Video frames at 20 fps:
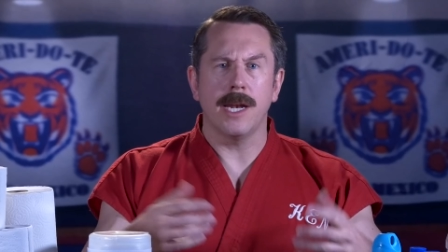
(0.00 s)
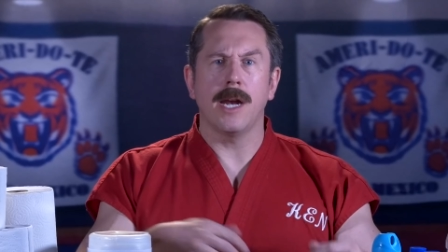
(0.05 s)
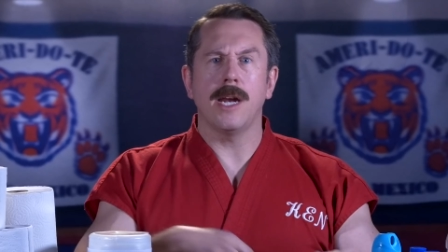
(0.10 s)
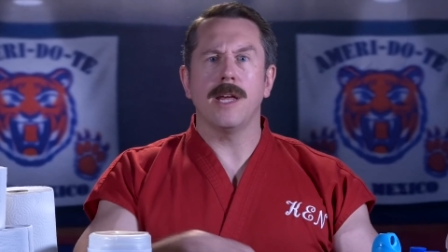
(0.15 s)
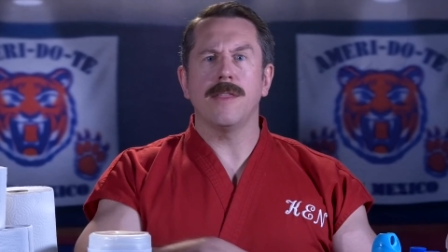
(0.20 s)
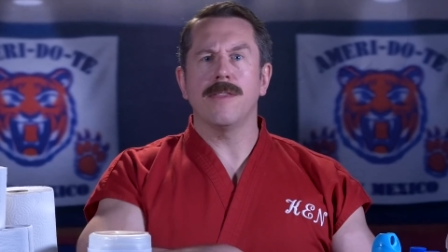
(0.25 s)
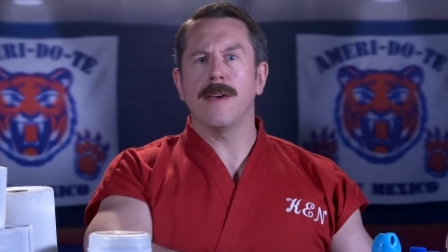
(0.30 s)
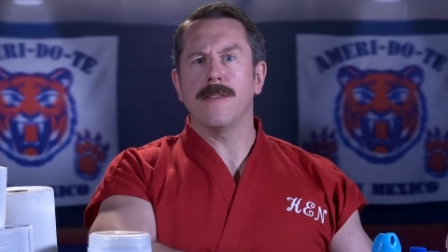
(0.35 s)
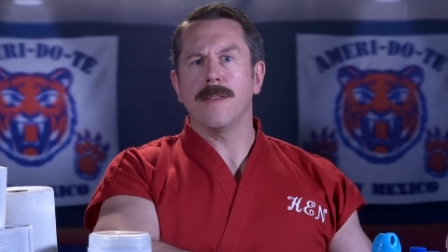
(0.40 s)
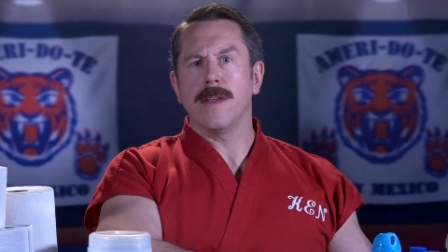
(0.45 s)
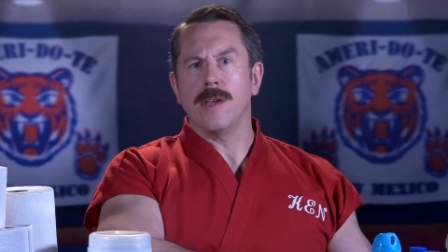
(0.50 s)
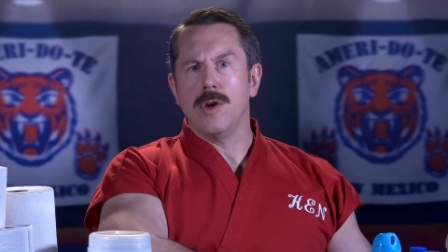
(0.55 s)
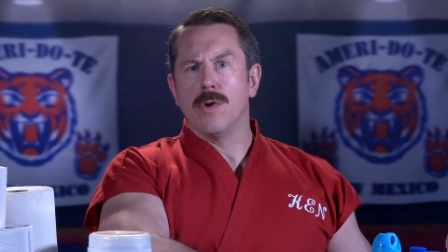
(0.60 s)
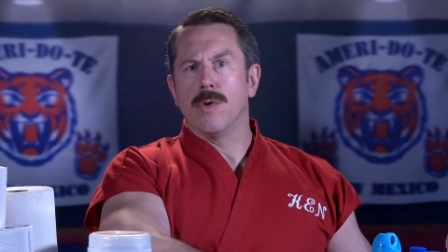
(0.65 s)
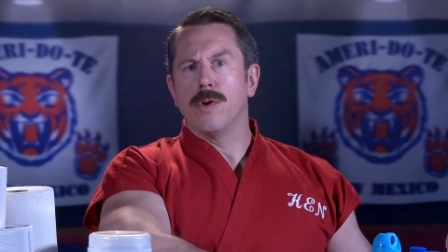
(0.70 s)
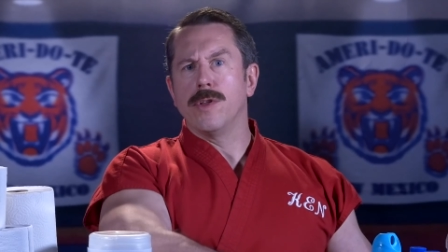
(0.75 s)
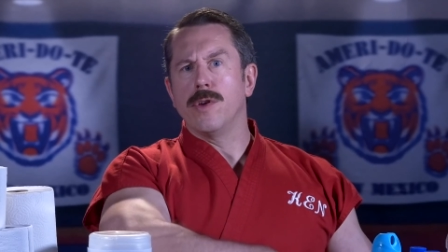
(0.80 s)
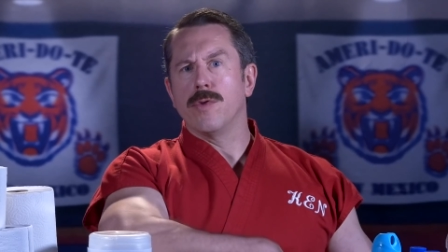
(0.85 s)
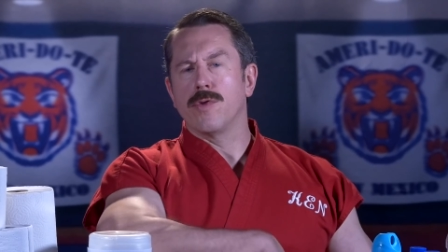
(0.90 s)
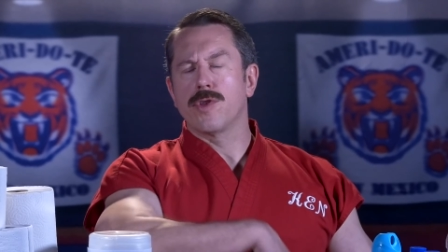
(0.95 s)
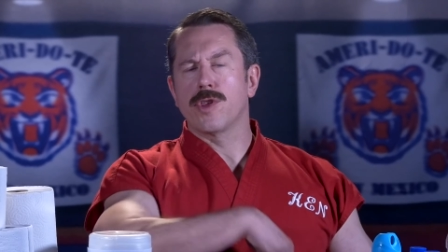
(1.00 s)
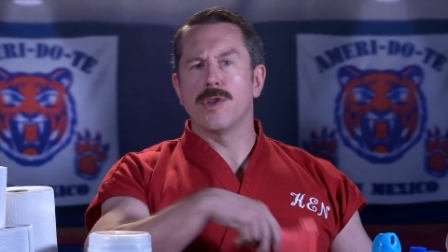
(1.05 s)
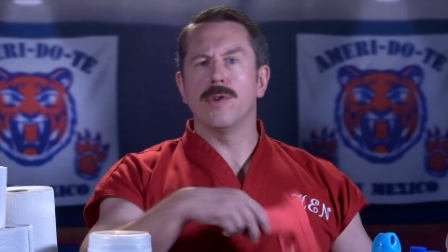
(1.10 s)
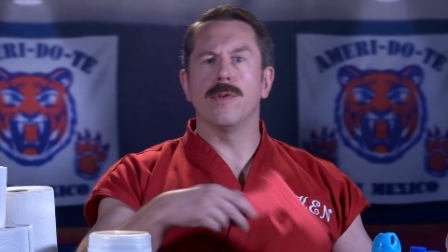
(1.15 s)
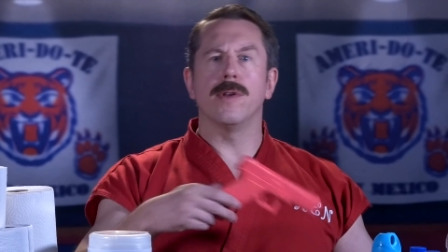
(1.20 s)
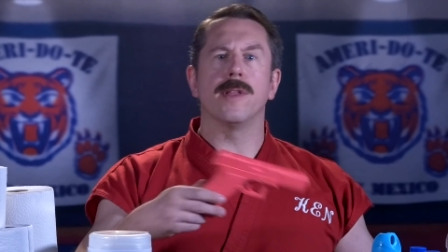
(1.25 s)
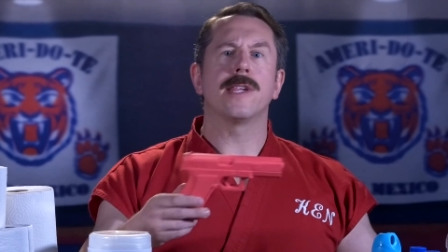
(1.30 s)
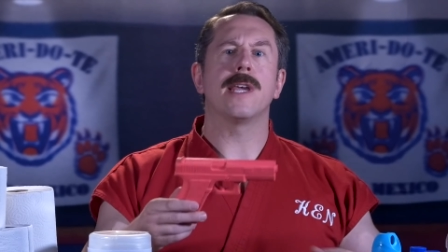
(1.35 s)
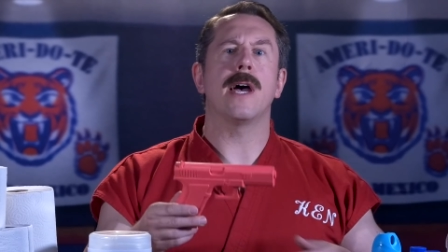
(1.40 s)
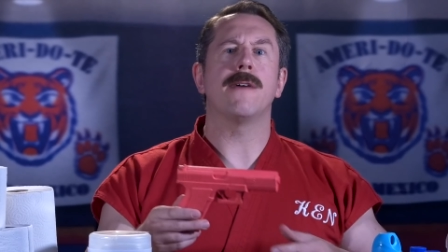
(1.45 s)
anything that you and your
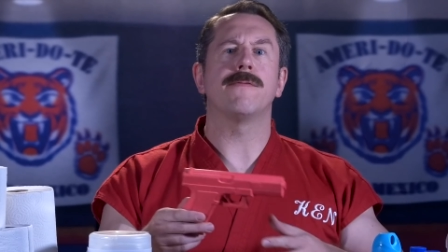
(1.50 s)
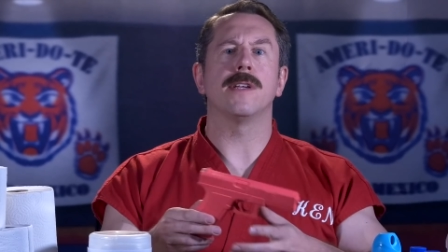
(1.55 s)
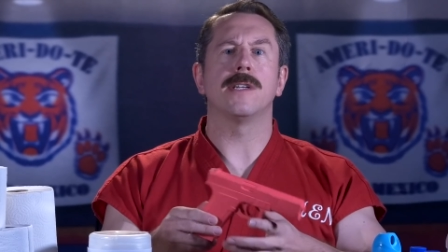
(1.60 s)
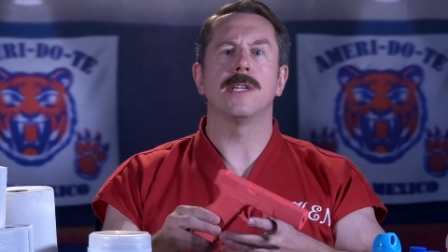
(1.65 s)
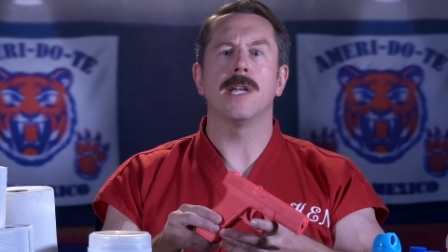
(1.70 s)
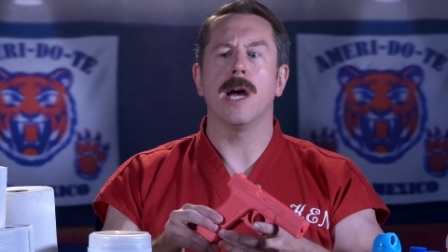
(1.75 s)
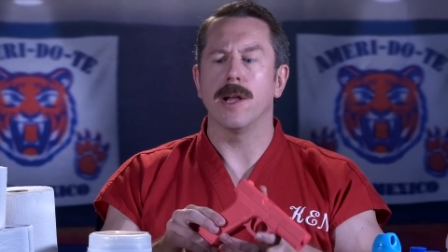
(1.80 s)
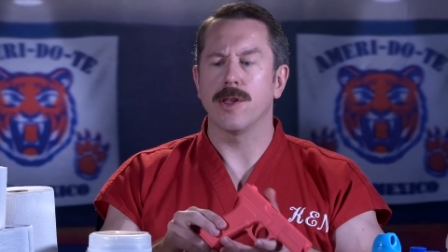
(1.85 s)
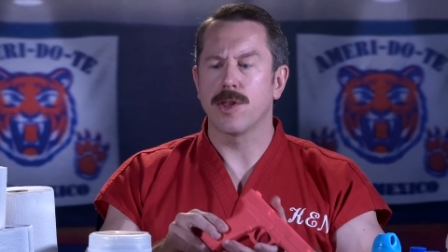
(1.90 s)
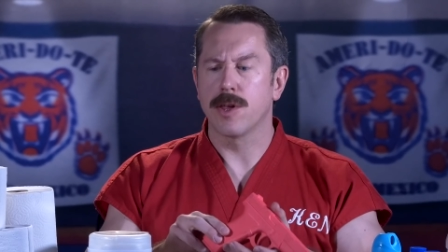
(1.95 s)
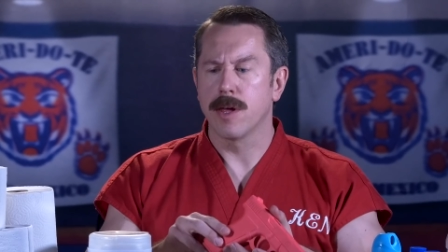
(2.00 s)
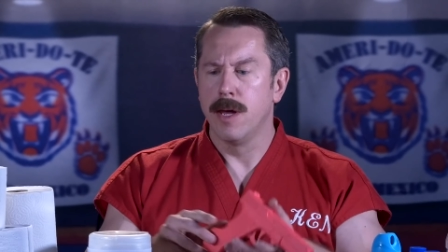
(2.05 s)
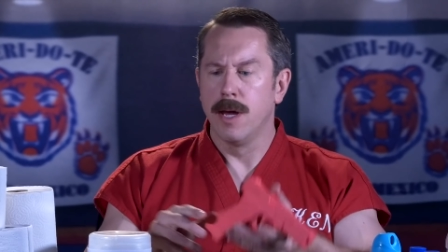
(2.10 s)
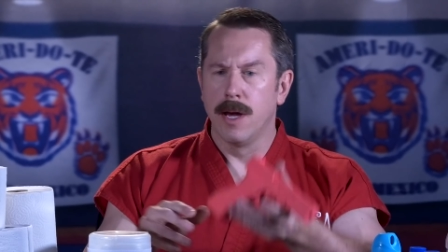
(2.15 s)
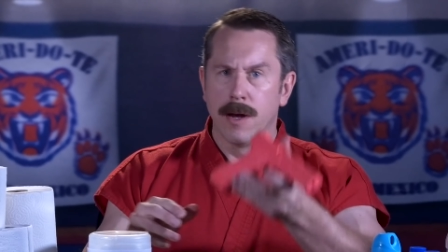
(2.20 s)
students have to touch.